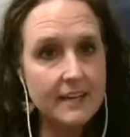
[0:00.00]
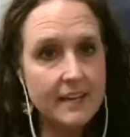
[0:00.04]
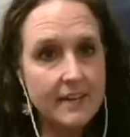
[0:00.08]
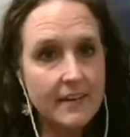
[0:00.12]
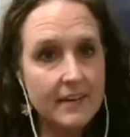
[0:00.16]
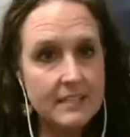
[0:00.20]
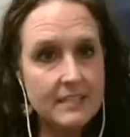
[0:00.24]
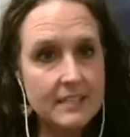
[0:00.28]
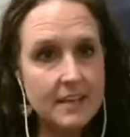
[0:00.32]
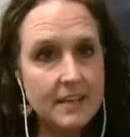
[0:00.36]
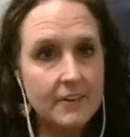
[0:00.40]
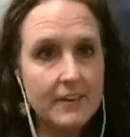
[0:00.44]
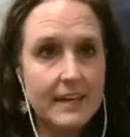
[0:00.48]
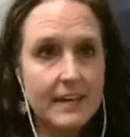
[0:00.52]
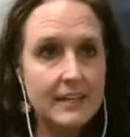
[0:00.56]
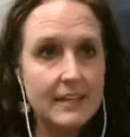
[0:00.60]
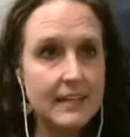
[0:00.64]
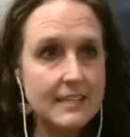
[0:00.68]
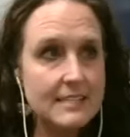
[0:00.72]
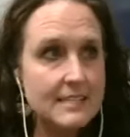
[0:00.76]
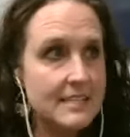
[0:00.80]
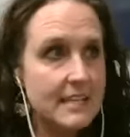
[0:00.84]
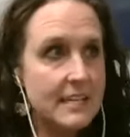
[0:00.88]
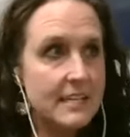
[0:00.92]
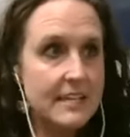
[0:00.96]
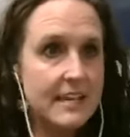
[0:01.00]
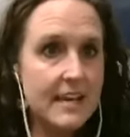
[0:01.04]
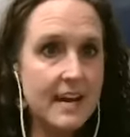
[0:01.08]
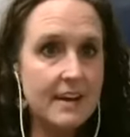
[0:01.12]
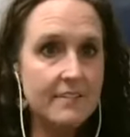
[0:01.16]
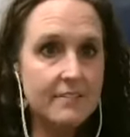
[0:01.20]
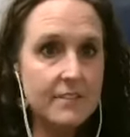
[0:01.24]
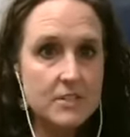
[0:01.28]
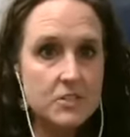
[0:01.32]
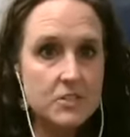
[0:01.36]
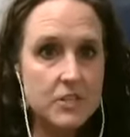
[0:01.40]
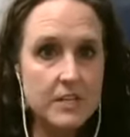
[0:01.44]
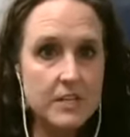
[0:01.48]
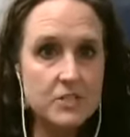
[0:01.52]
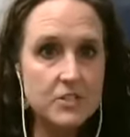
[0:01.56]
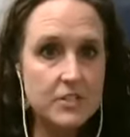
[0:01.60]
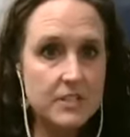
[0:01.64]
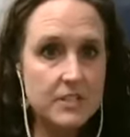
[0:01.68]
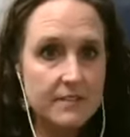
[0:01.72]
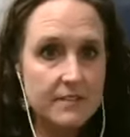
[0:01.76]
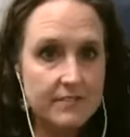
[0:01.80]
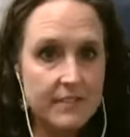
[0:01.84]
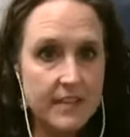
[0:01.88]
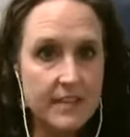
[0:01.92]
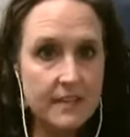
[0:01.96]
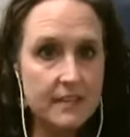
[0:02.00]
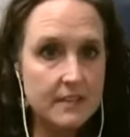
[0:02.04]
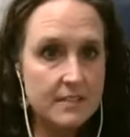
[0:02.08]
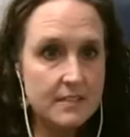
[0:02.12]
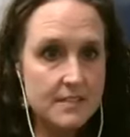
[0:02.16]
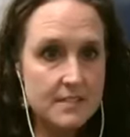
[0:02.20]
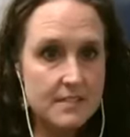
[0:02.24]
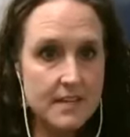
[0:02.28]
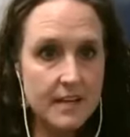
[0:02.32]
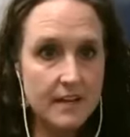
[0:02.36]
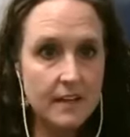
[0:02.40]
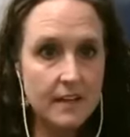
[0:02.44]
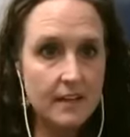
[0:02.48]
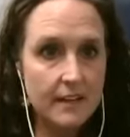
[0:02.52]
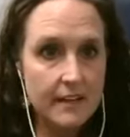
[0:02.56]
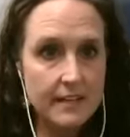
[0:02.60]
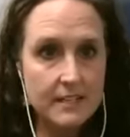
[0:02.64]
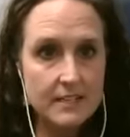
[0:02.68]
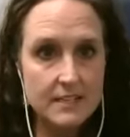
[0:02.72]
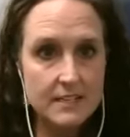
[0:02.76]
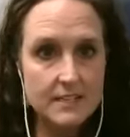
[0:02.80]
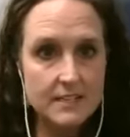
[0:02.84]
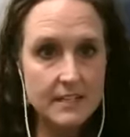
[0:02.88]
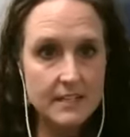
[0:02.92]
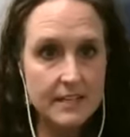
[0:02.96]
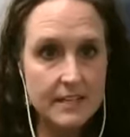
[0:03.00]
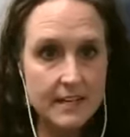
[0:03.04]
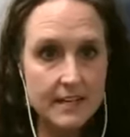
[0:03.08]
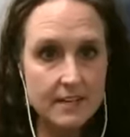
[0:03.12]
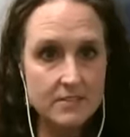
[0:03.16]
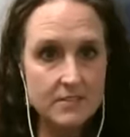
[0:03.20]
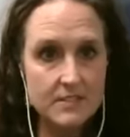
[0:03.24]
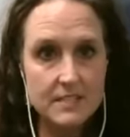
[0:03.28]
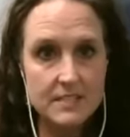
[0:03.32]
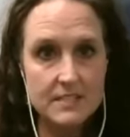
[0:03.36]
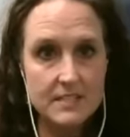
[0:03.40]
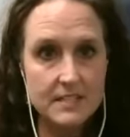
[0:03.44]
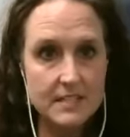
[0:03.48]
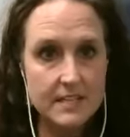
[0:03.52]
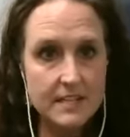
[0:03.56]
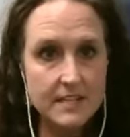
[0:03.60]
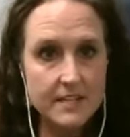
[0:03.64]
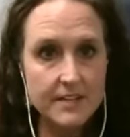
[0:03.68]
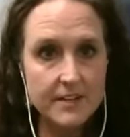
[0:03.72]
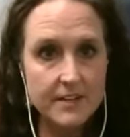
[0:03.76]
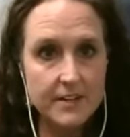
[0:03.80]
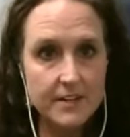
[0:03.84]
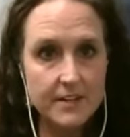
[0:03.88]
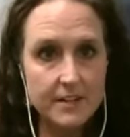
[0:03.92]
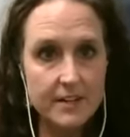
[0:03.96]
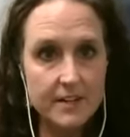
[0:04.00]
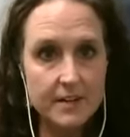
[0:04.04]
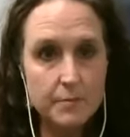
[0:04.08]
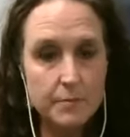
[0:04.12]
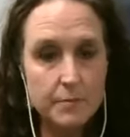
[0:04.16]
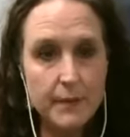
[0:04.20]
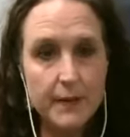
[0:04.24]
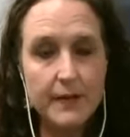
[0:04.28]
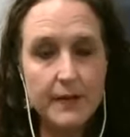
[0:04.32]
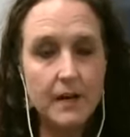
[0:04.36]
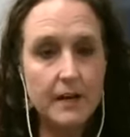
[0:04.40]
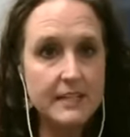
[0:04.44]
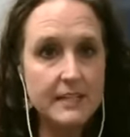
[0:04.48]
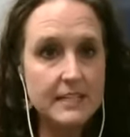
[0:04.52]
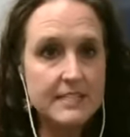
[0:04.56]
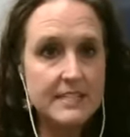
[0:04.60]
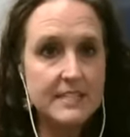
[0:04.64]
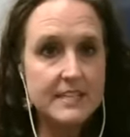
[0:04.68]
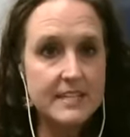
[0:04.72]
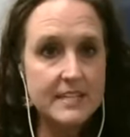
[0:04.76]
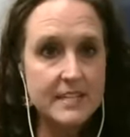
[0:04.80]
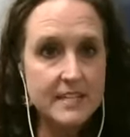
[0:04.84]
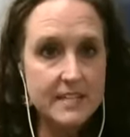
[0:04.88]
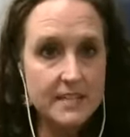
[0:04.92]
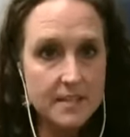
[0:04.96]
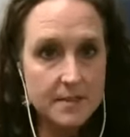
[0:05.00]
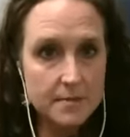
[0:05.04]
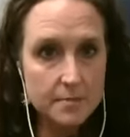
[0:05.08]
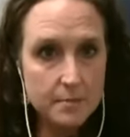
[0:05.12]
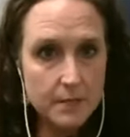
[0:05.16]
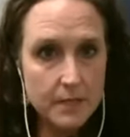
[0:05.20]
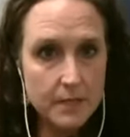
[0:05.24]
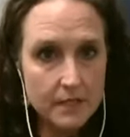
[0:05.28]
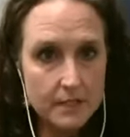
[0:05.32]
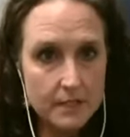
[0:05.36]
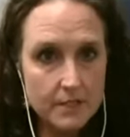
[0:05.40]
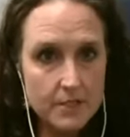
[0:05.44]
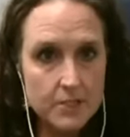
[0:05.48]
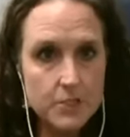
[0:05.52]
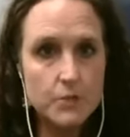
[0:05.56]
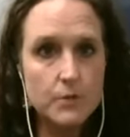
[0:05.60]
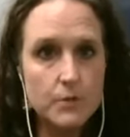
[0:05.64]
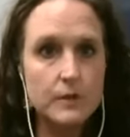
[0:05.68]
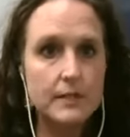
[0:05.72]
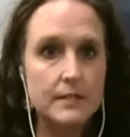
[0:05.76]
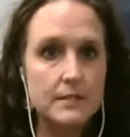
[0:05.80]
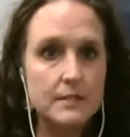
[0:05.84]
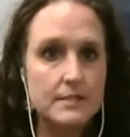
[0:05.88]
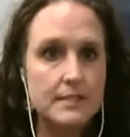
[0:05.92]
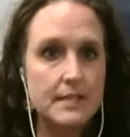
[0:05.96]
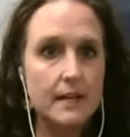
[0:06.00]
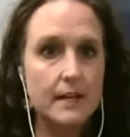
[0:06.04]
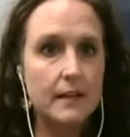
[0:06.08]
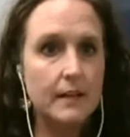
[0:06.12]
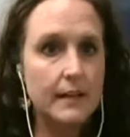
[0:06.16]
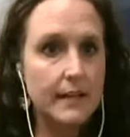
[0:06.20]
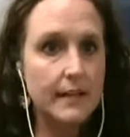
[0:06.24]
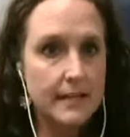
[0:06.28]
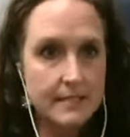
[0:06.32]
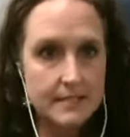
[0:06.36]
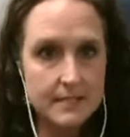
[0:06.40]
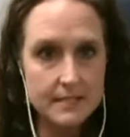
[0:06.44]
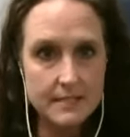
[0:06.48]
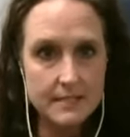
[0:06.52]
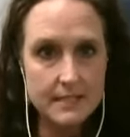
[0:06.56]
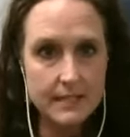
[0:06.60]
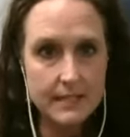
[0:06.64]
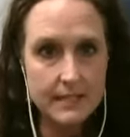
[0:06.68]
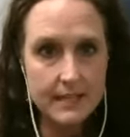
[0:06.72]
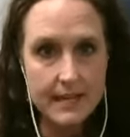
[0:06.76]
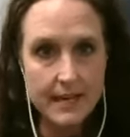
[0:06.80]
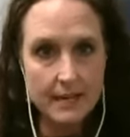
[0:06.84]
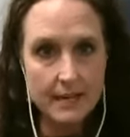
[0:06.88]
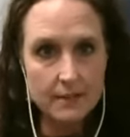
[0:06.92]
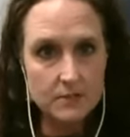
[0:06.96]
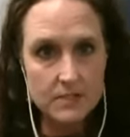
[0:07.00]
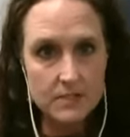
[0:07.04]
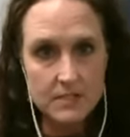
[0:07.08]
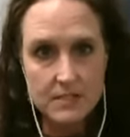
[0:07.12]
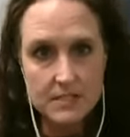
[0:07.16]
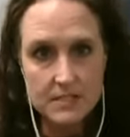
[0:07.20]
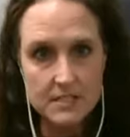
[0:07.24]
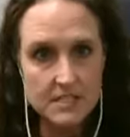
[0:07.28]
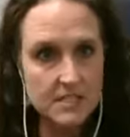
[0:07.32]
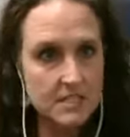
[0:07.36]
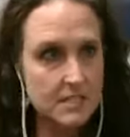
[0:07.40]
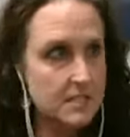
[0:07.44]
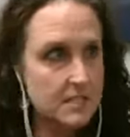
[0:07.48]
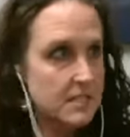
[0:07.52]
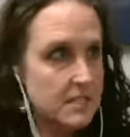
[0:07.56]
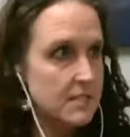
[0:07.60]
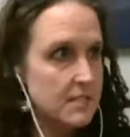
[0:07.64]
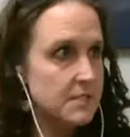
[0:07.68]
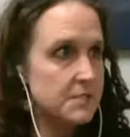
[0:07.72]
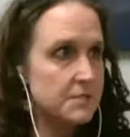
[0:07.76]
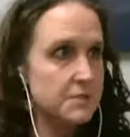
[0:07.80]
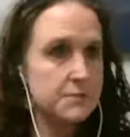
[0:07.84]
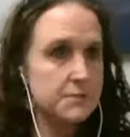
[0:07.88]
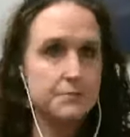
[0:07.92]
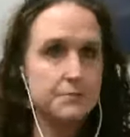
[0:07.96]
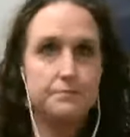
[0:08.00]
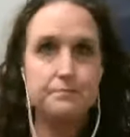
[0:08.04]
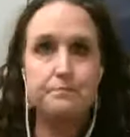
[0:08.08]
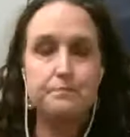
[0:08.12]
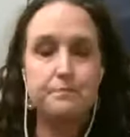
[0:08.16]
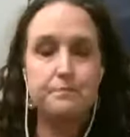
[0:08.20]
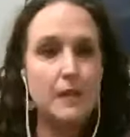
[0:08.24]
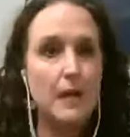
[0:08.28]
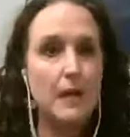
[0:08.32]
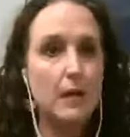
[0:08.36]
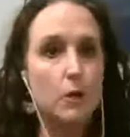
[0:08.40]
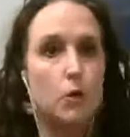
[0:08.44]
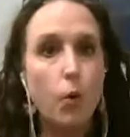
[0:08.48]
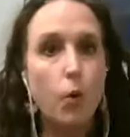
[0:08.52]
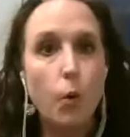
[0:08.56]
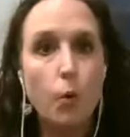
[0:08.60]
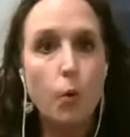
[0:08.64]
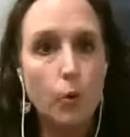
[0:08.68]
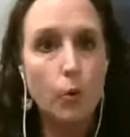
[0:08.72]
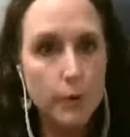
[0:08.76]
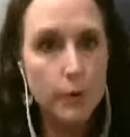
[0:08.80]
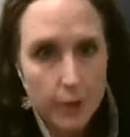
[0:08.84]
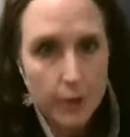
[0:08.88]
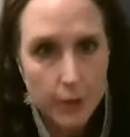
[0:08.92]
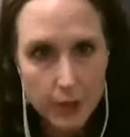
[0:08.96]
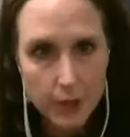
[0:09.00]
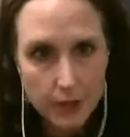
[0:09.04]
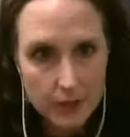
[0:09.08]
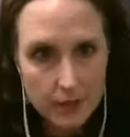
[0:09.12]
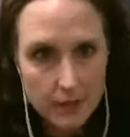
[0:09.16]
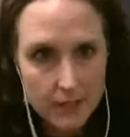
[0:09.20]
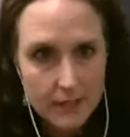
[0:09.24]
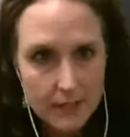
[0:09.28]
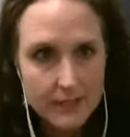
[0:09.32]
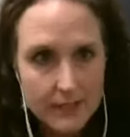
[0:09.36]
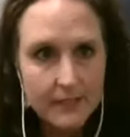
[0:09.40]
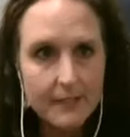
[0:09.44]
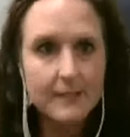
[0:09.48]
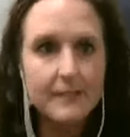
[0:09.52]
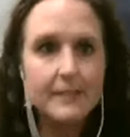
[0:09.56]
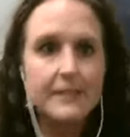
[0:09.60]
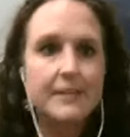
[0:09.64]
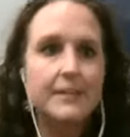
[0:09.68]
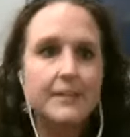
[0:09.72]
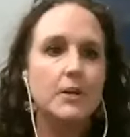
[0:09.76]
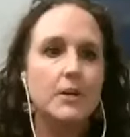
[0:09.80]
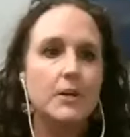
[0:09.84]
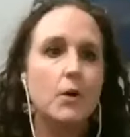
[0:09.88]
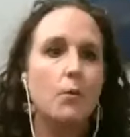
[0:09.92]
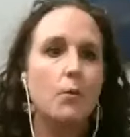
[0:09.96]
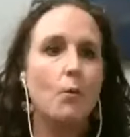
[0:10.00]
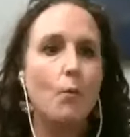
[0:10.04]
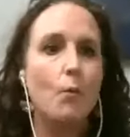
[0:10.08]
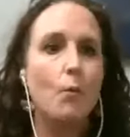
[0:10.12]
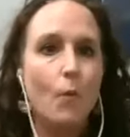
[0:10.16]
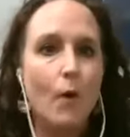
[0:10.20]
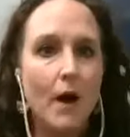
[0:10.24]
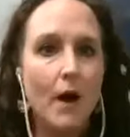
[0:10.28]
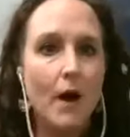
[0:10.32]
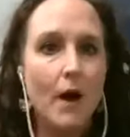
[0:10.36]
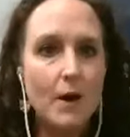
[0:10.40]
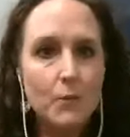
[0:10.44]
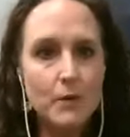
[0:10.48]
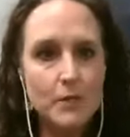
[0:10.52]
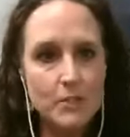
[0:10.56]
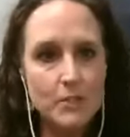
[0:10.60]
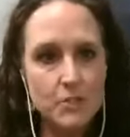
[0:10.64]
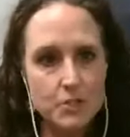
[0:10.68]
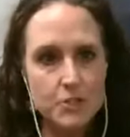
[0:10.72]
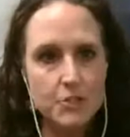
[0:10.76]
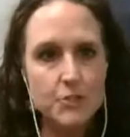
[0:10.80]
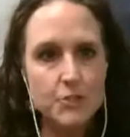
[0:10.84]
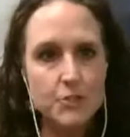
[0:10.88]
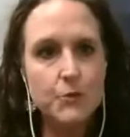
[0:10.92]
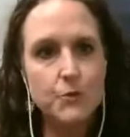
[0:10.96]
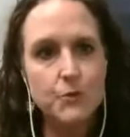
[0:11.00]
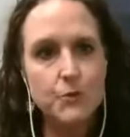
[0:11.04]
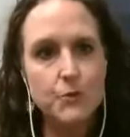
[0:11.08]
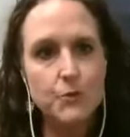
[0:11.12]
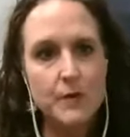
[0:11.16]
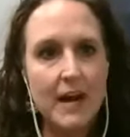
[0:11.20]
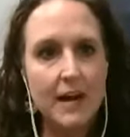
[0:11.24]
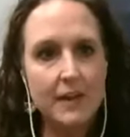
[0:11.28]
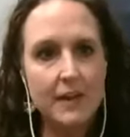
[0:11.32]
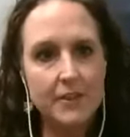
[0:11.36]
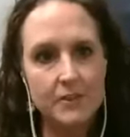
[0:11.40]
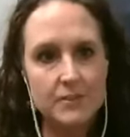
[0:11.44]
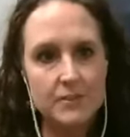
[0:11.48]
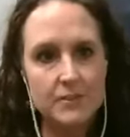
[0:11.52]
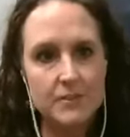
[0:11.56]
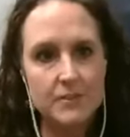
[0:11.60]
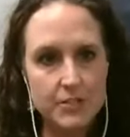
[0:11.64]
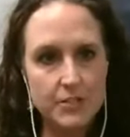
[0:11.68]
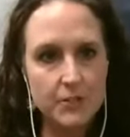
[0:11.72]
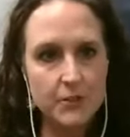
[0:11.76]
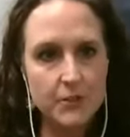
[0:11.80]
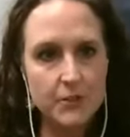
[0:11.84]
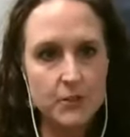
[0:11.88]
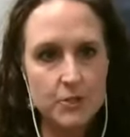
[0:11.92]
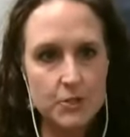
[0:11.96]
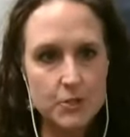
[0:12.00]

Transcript: know, I, okay, let's say the average agent, if they could sell eight to ten houses a year, but on a team, you can sell eight to ten houses a quarter, mm-hmm. you know, what would you rather do?